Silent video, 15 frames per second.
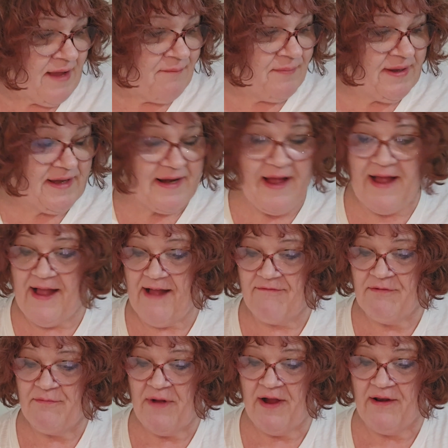But I have
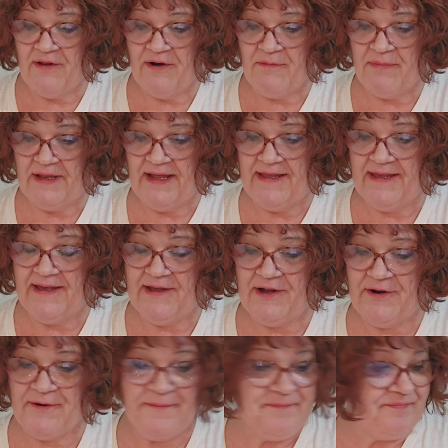a Mylar blanket
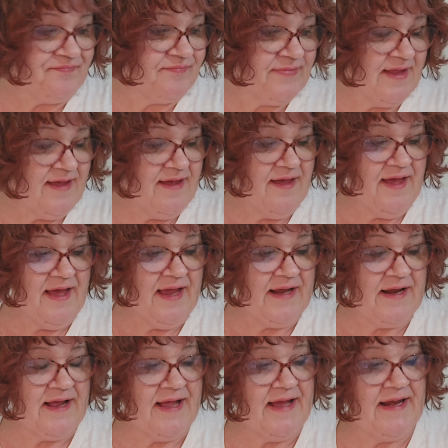here,
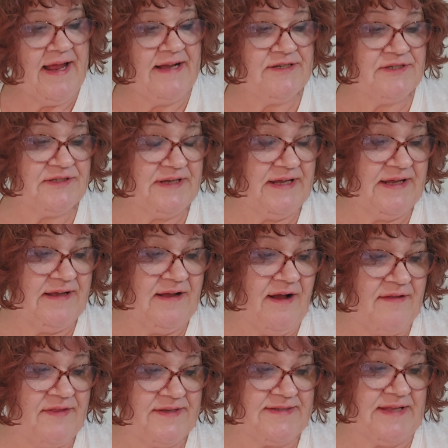and I had actually
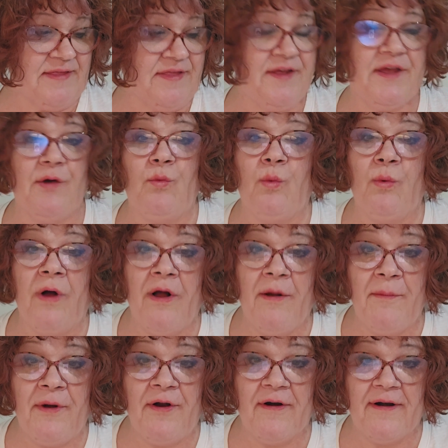got this, I think, at
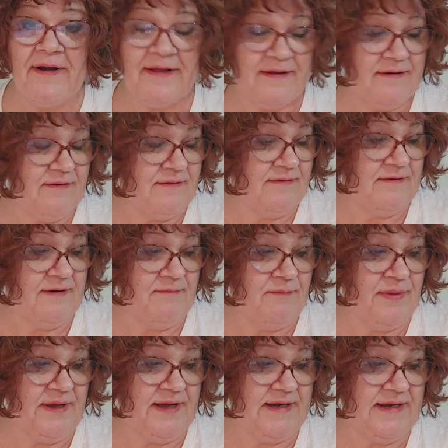Walmart,
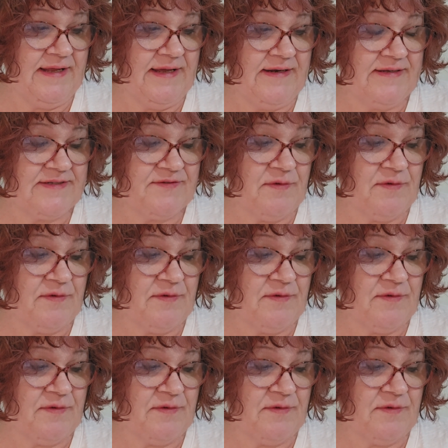but it is